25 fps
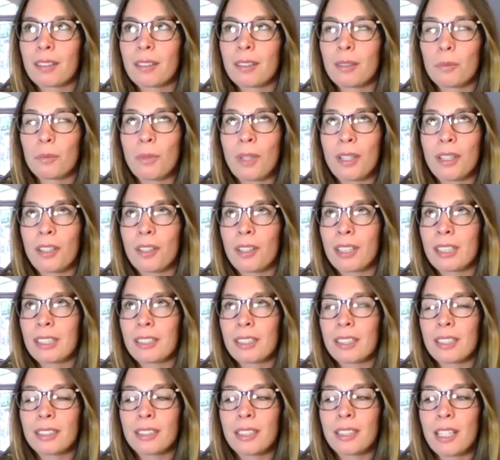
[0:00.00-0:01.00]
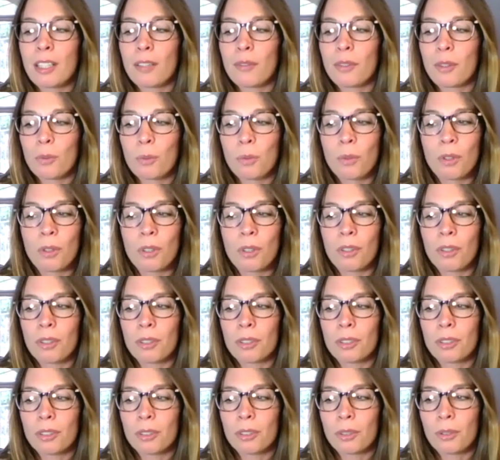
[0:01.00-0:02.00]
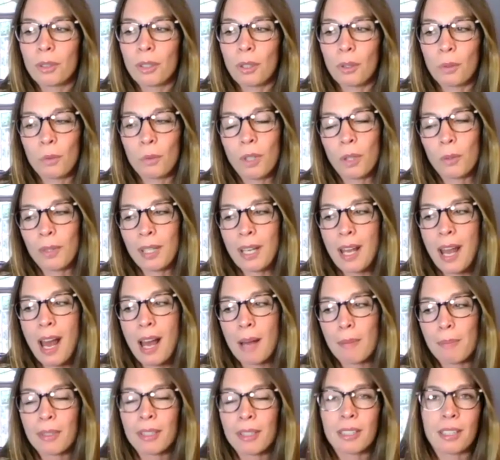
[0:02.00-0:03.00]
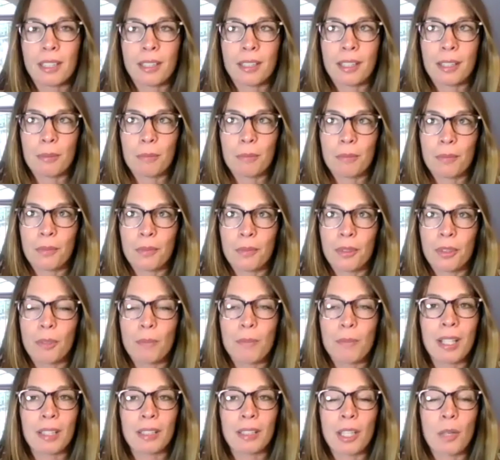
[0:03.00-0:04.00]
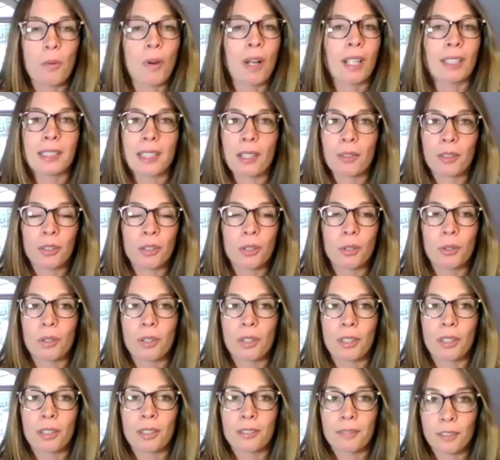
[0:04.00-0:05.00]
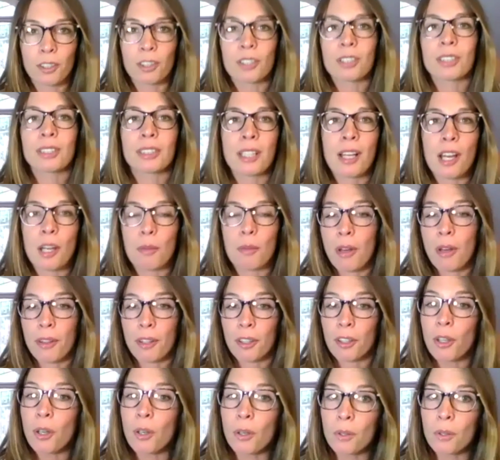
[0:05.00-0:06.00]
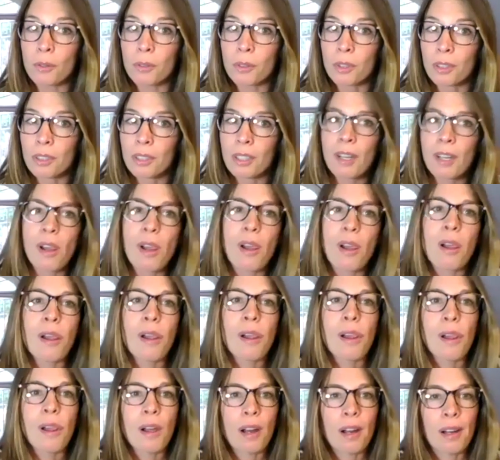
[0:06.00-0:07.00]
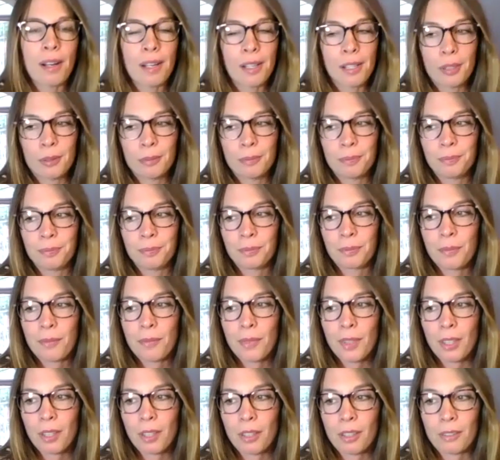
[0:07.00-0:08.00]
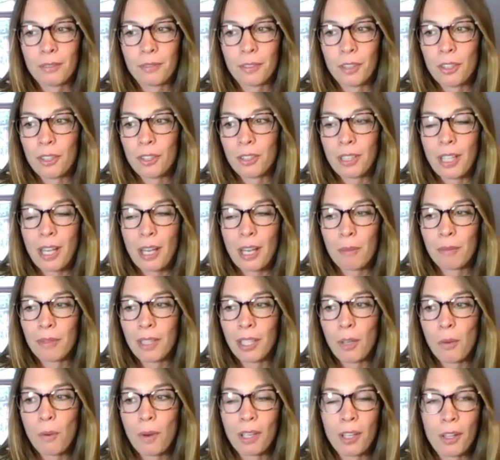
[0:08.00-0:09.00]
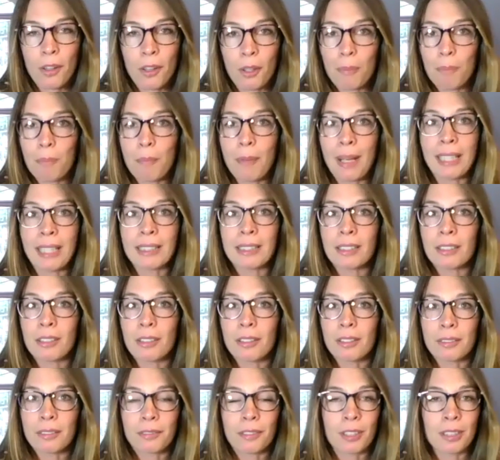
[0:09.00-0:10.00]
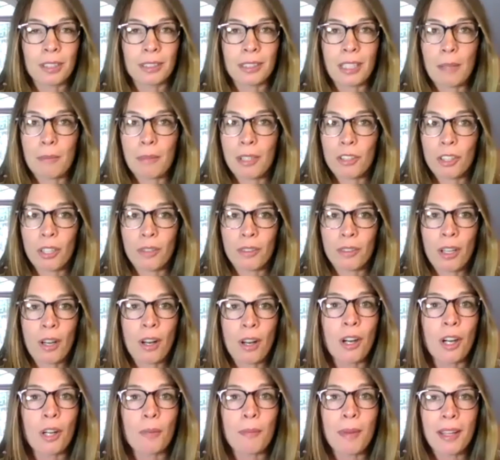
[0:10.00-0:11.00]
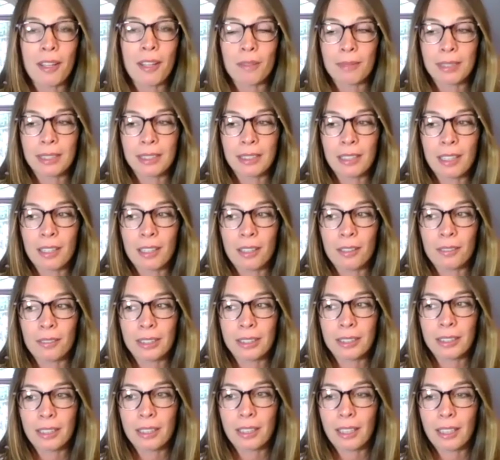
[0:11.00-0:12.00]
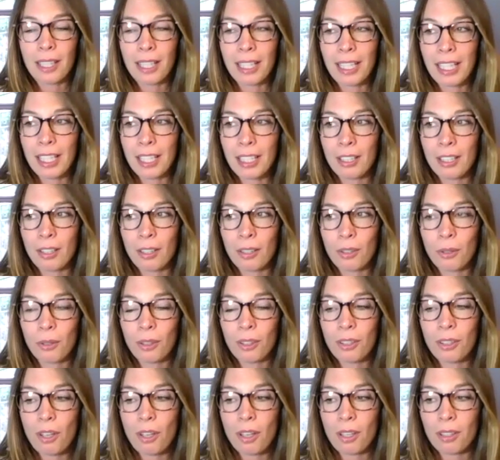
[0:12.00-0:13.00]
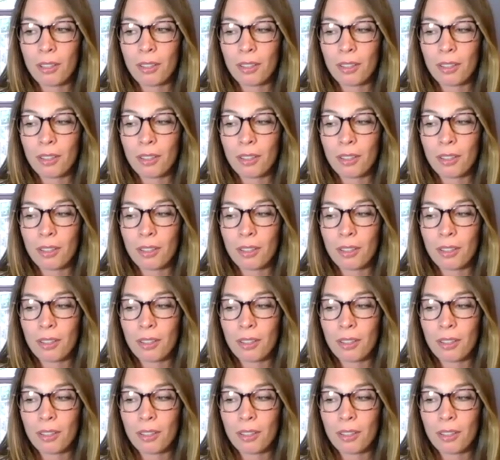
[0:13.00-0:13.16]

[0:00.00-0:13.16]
whether it's the state of the world or what would happen to them the minute they walked out the door the first time on their own, um, the first time they go out on their bicycle, the first time they drive a car by themselves. Could not,